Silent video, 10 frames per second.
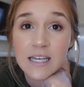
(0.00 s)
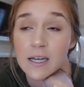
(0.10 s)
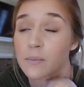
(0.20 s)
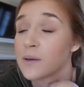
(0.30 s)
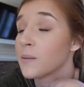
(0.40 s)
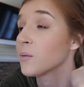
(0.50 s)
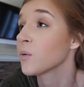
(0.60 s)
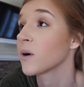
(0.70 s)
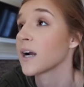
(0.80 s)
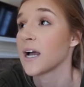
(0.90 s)
Like people
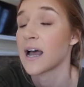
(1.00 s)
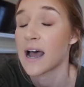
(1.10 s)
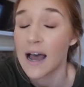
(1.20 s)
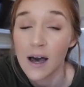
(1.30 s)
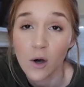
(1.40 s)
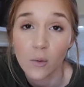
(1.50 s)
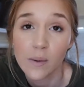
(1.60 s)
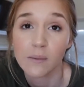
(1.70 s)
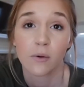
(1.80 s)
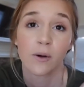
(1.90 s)
were out,
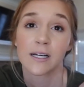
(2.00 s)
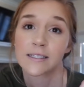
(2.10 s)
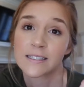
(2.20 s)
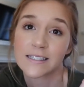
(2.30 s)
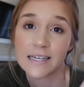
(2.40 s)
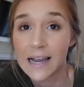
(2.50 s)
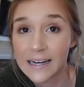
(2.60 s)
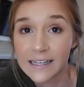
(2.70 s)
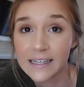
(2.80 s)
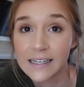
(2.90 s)
people were
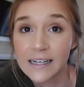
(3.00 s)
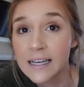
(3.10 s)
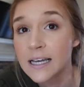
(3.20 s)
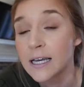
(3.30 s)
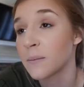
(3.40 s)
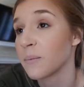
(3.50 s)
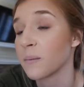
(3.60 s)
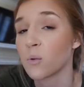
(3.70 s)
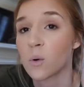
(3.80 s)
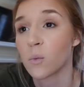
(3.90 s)
excited,
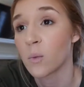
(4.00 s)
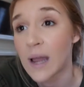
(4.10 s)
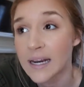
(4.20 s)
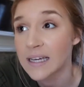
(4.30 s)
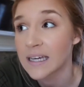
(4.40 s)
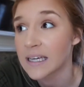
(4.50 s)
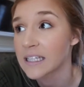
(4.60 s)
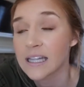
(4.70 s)
people were ready.